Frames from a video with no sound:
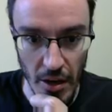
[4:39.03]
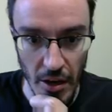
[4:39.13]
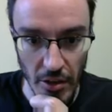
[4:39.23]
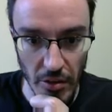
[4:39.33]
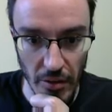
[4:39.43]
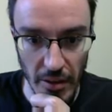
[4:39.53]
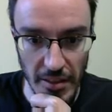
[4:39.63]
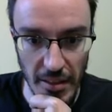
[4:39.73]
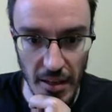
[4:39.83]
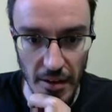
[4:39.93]
So let's
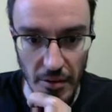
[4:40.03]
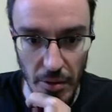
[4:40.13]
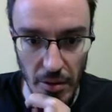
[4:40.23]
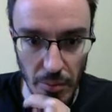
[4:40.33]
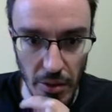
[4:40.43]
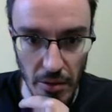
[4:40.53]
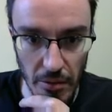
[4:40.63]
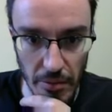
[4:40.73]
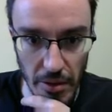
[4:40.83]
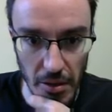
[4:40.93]
say queen to
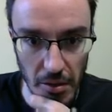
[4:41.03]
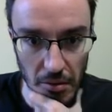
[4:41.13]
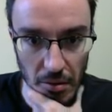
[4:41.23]
b3,